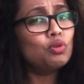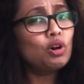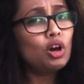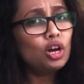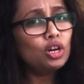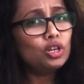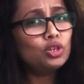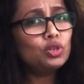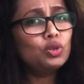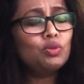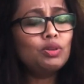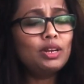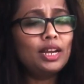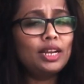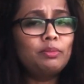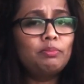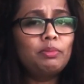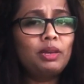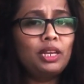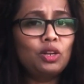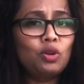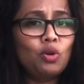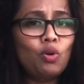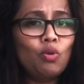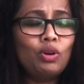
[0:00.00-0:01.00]
Do let me
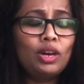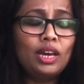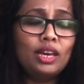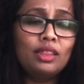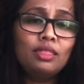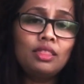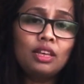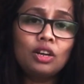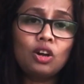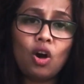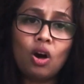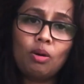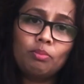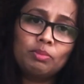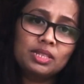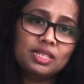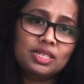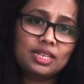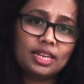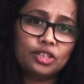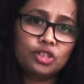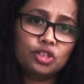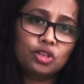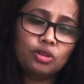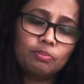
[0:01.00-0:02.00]
know in the comment
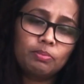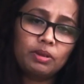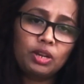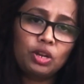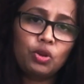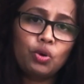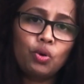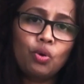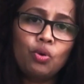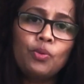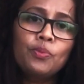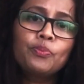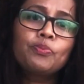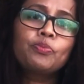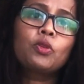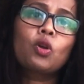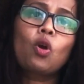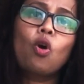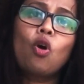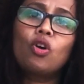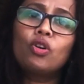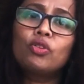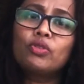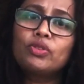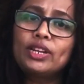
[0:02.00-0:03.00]
section below,
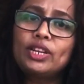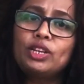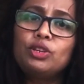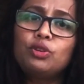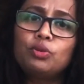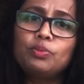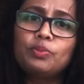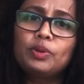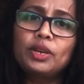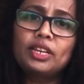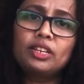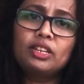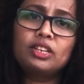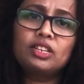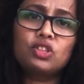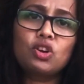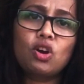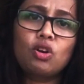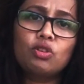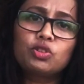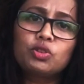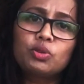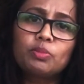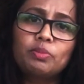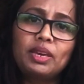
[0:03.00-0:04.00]
or you may reach out
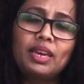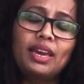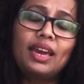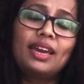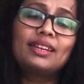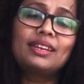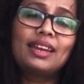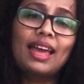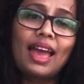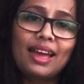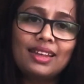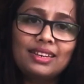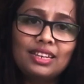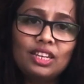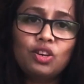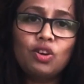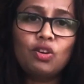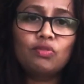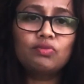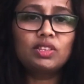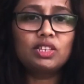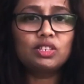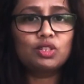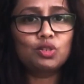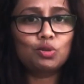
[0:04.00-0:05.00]
to me in any of
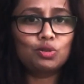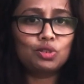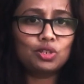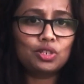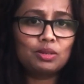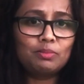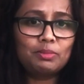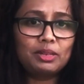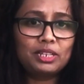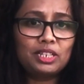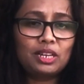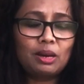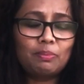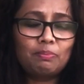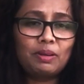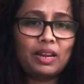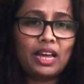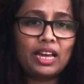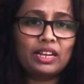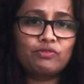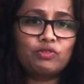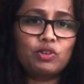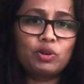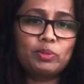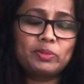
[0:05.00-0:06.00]
the social media
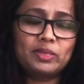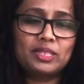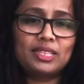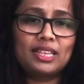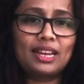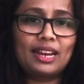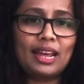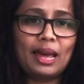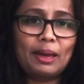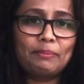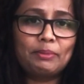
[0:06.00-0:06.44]
platforms that I'm